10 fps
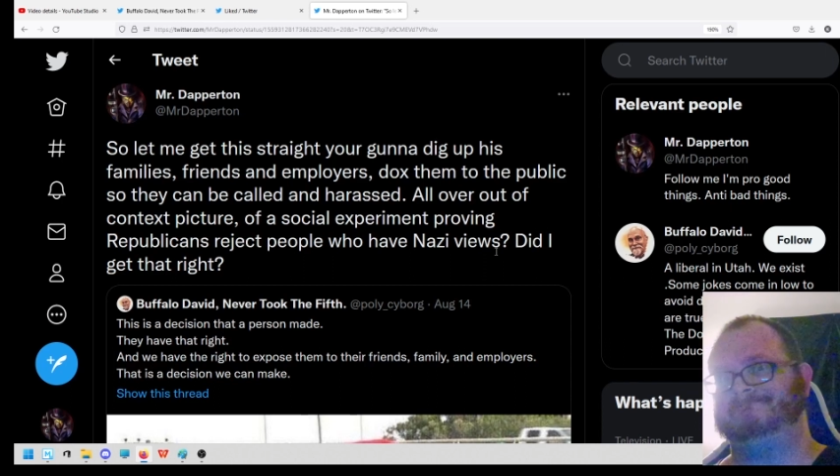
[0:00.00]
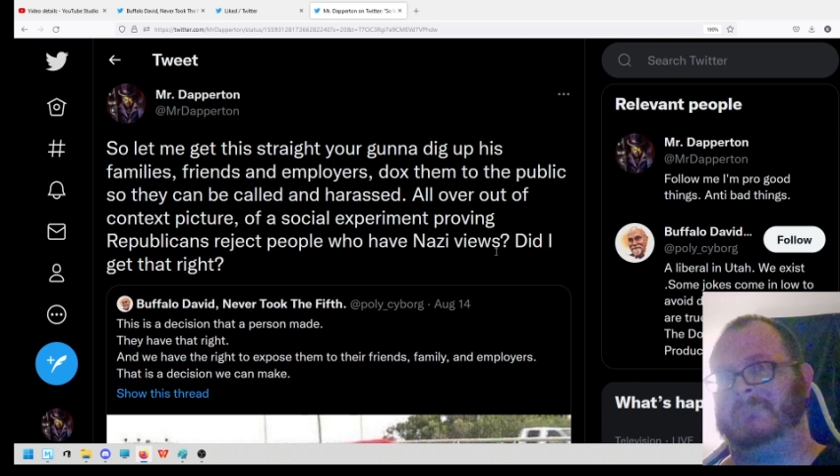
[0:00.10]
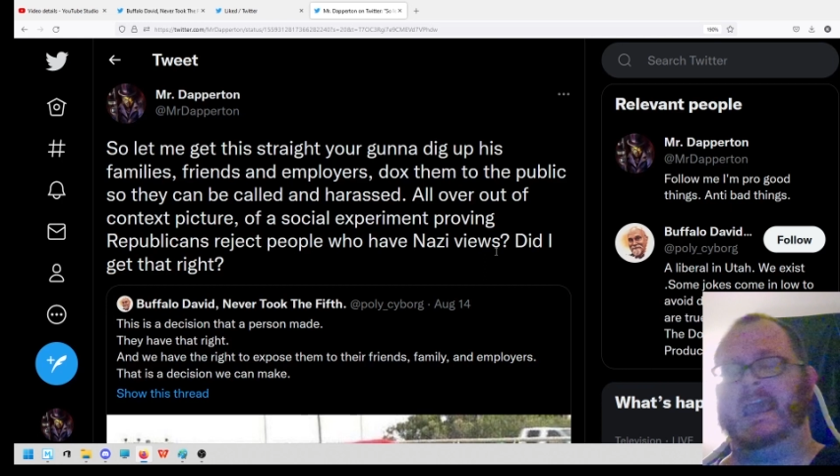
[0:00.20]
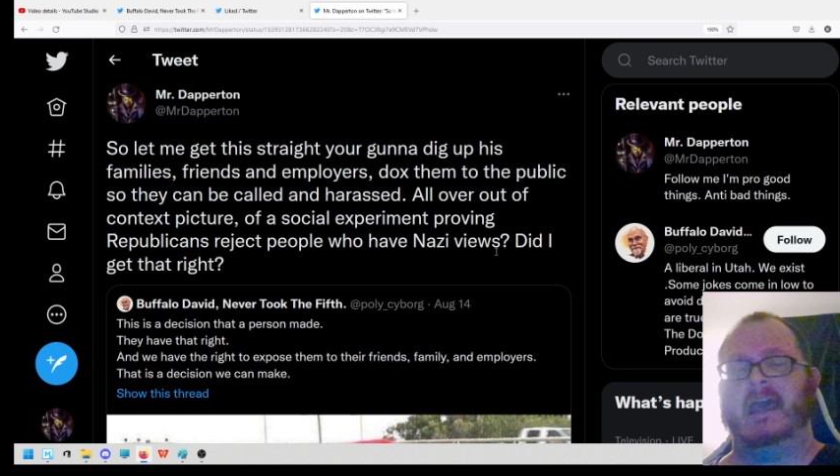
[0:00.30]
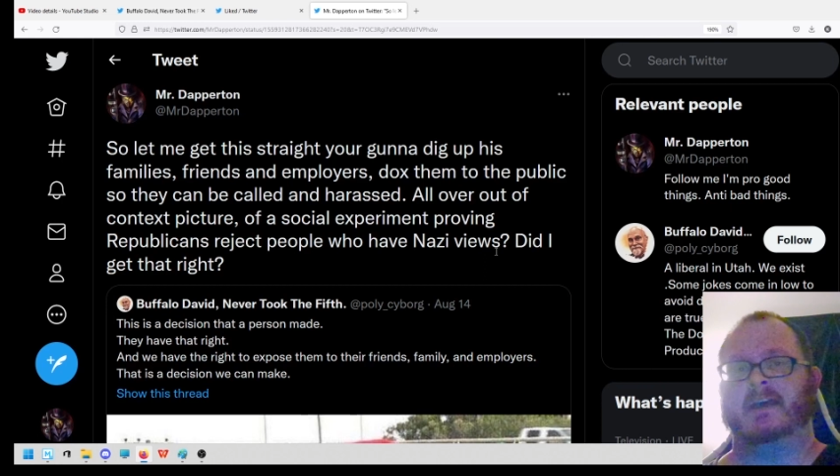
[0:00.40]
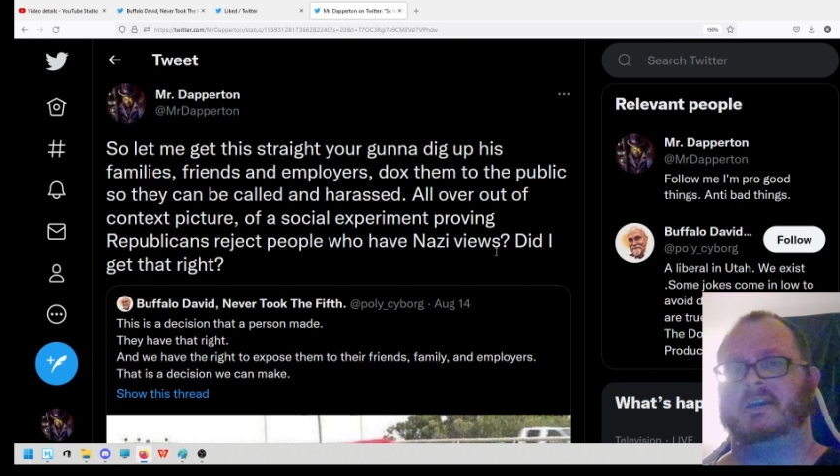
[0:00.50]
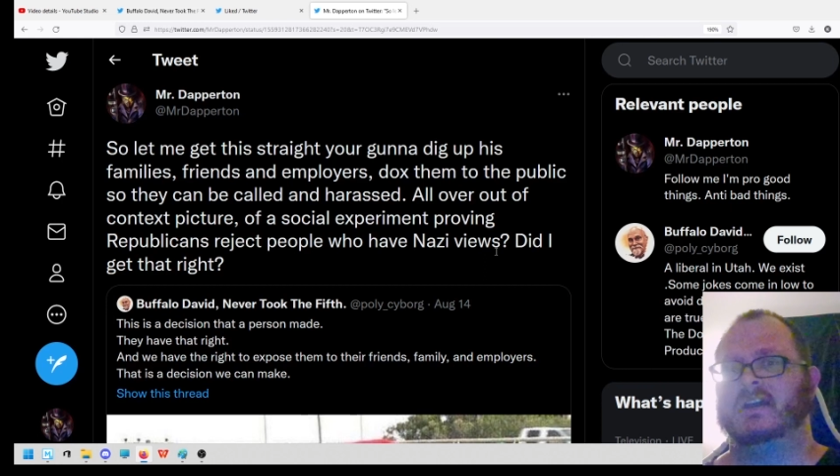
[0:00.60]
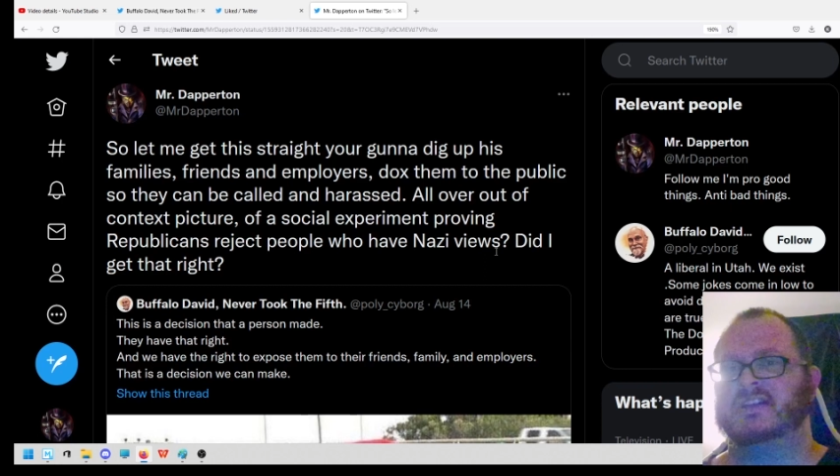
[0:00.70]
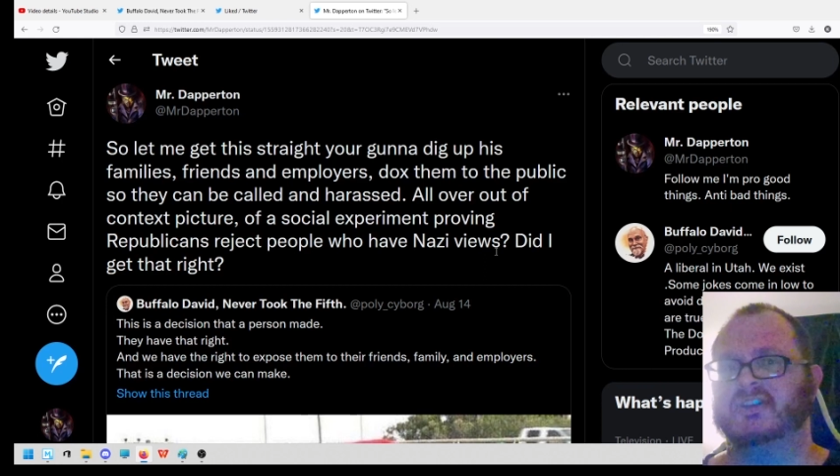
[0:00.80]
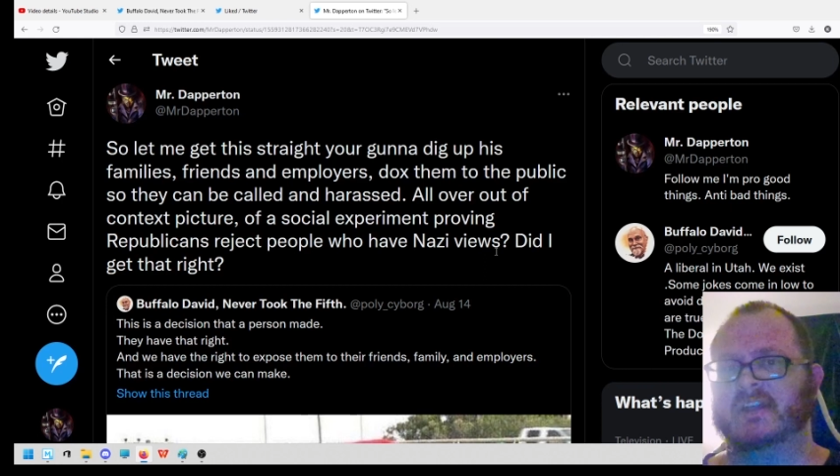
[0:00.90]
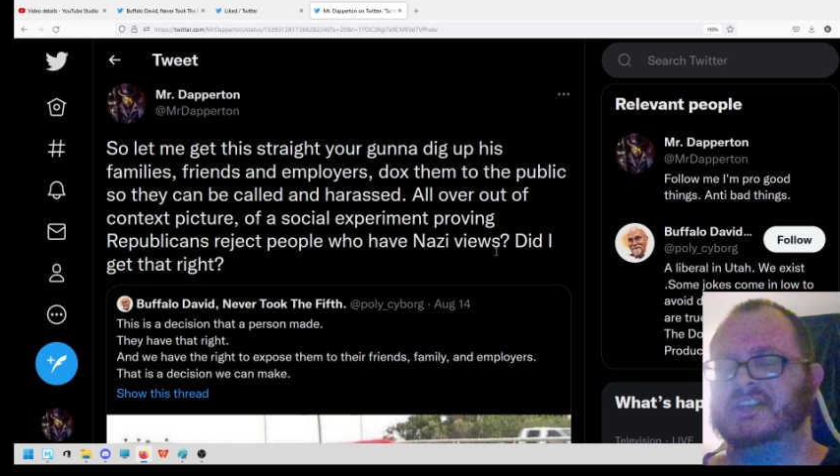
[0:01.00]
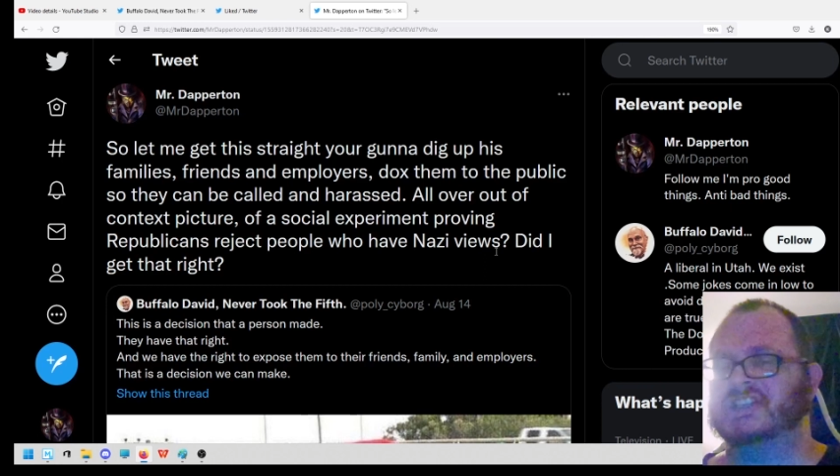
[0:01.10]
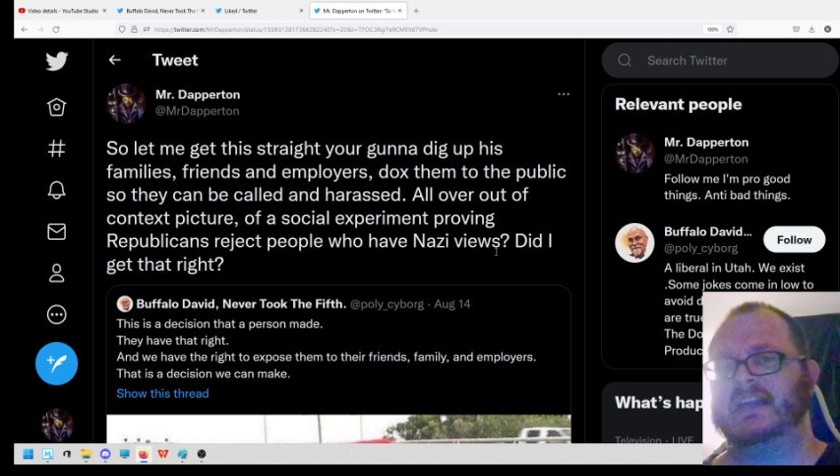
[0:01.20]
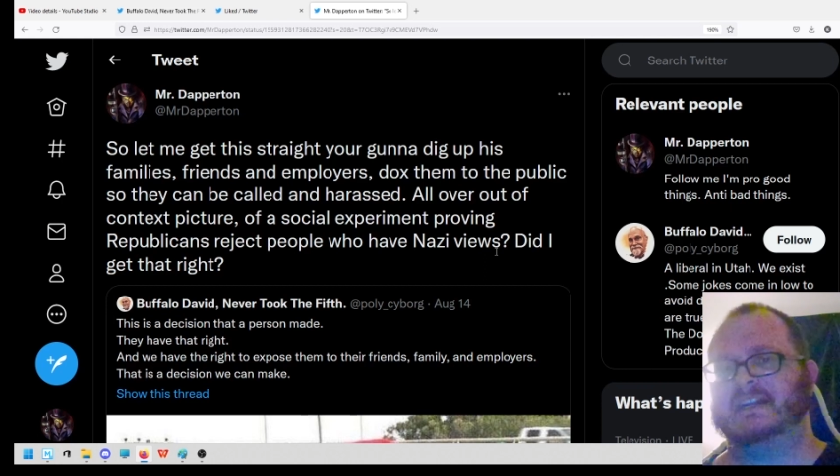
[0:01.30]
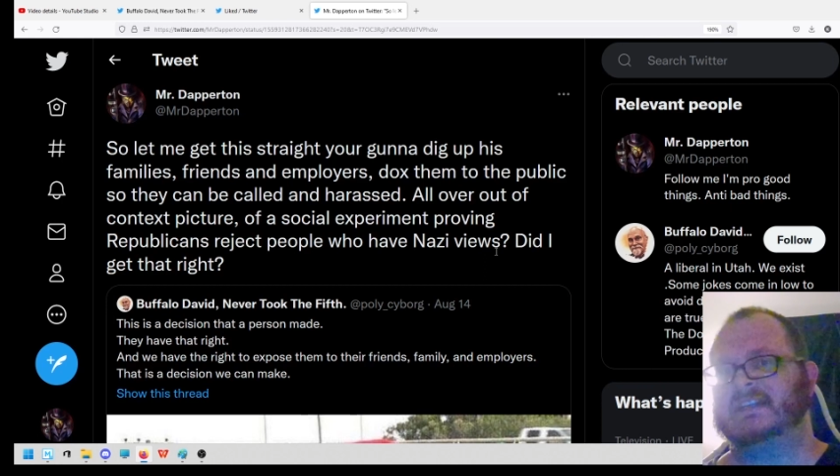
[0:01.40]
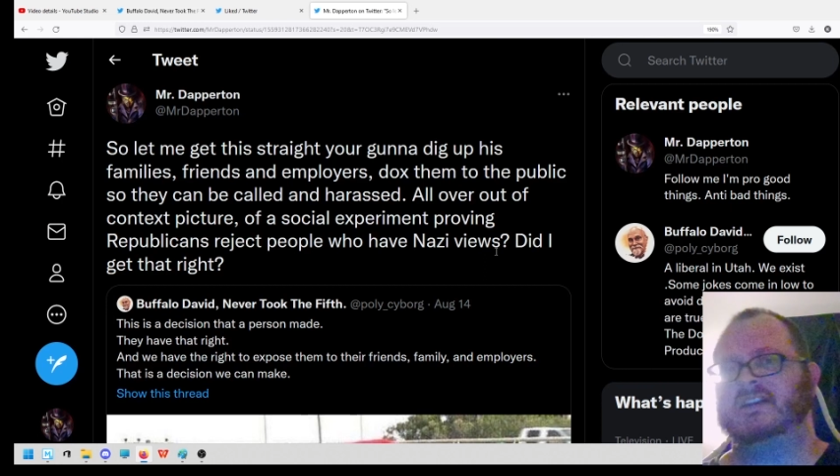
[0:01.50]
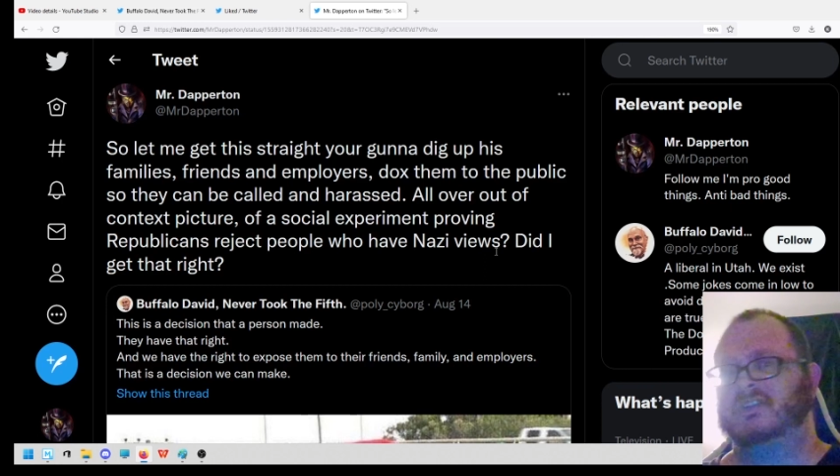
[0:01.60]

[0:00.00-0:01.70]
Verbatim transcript: yeah. So they just like to